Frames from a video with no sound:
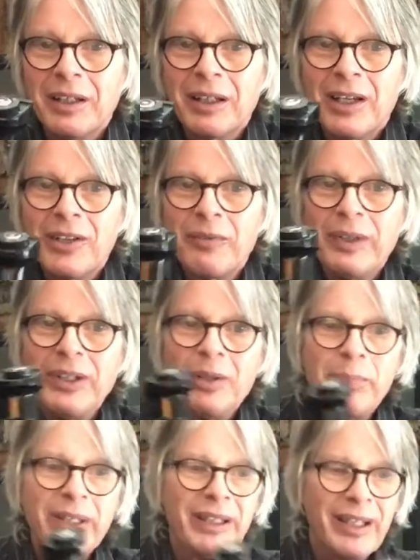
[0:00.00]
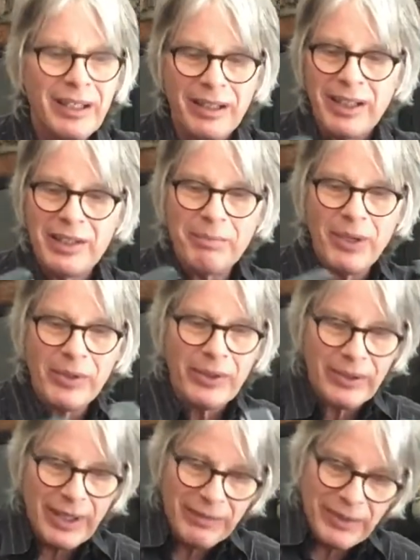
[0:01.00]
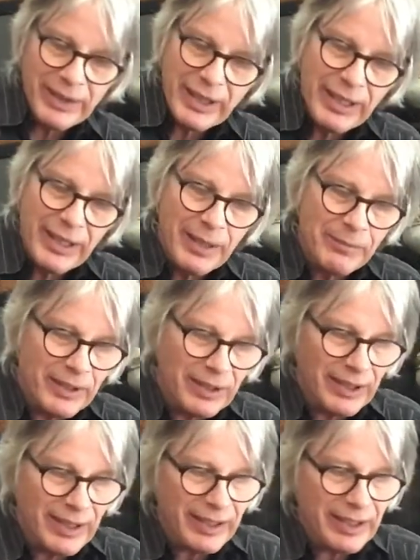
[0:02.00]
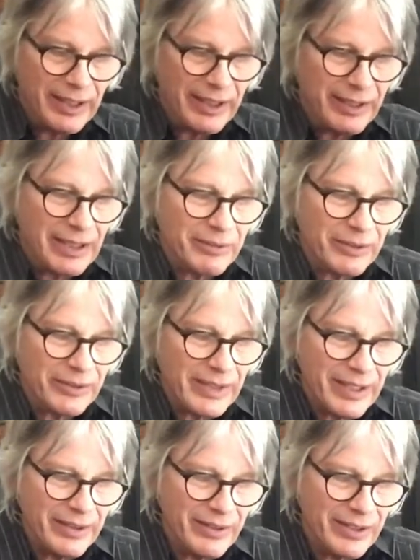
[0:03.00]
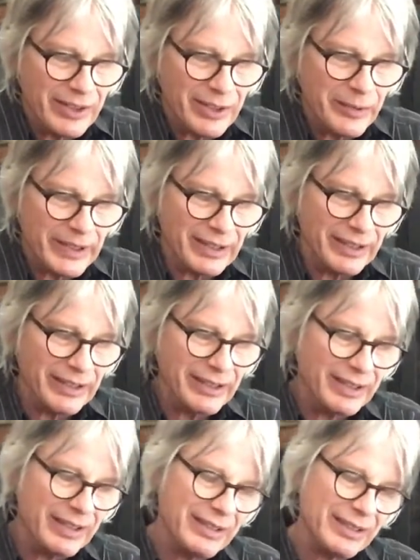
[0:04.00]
Because when you put this motor drive on the camera like this, and I'm going to try to do this quickly, it's